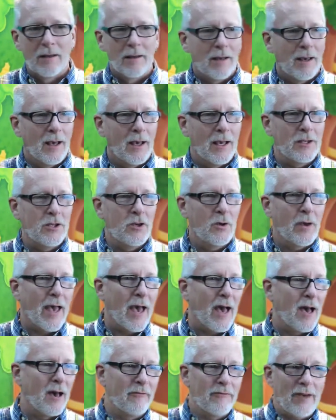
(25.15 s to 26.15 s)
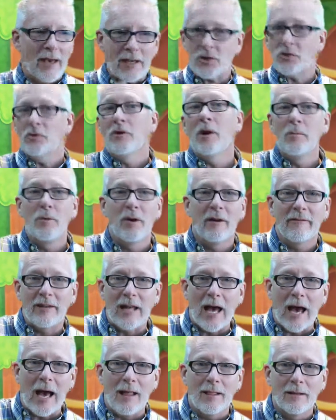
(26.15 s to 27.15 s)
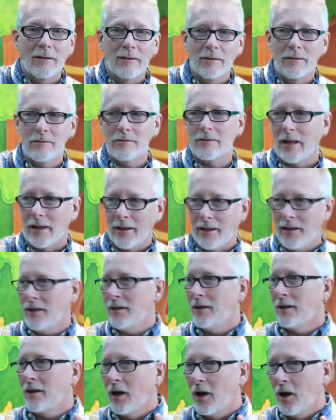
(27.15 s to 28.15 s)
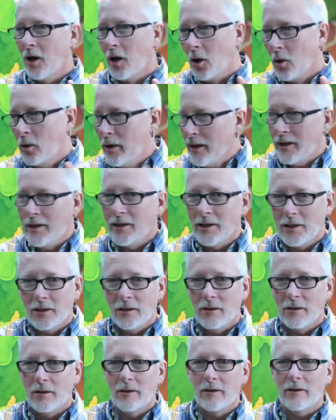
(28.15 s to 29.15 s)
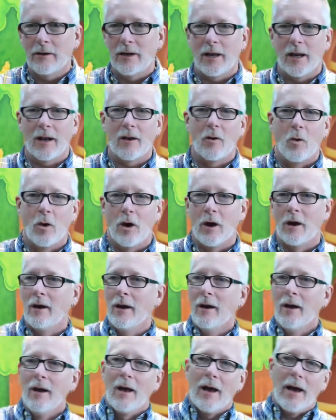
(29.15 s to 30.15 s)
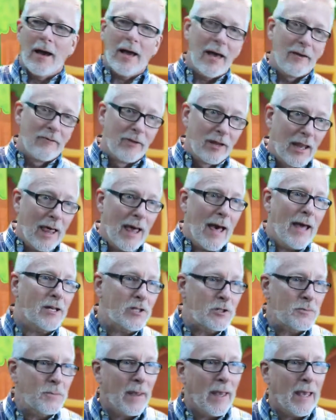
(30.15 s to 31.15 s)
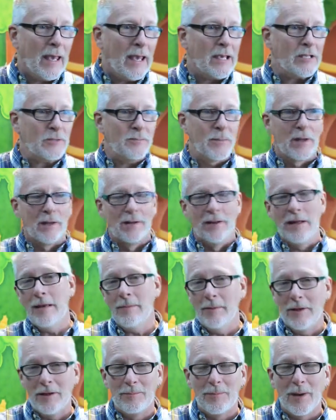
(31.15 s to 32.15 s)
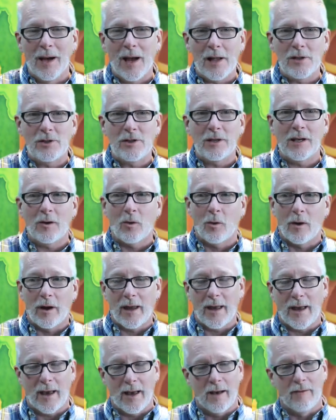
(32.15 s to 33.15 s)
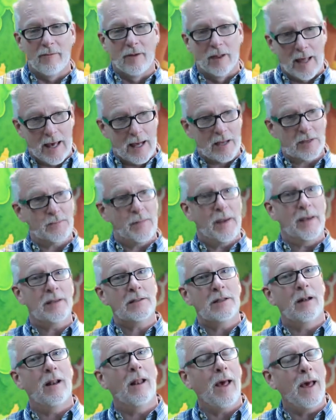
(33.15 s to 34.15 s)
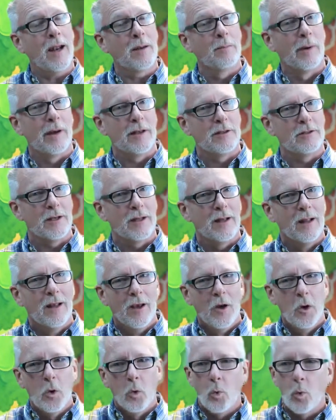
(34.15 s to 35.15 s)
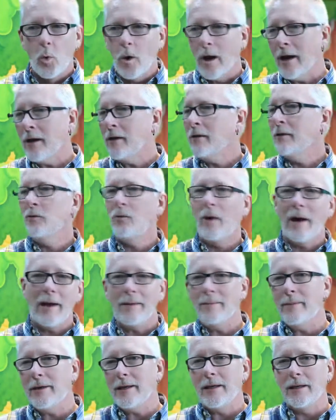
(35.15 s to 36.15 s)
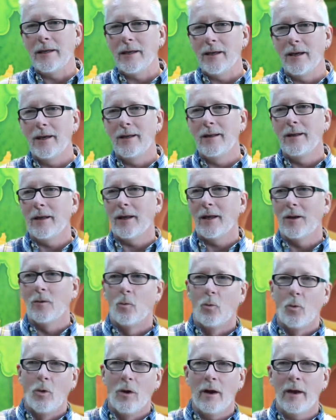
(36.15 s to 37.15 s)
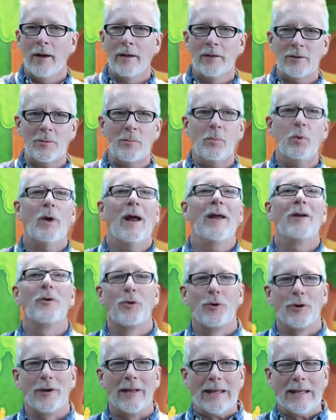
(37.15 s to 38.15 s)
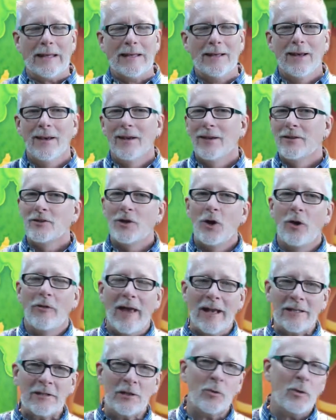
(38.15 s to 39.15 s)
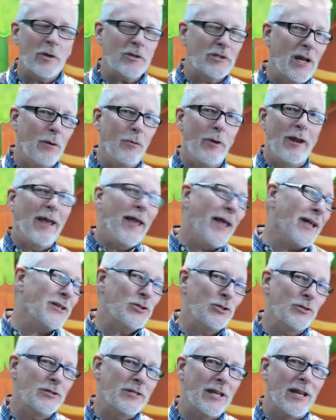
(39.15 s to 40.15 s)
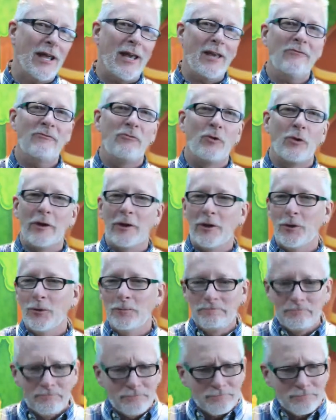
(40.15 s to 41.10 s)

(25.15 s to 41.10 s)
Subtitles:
You have X number of dollars that need to go here, or I have a lot of space but a limited budget, or I have a lot of space and a lot of budget. Where do I begin and what is a priority? So that's the question I want to answer today for you.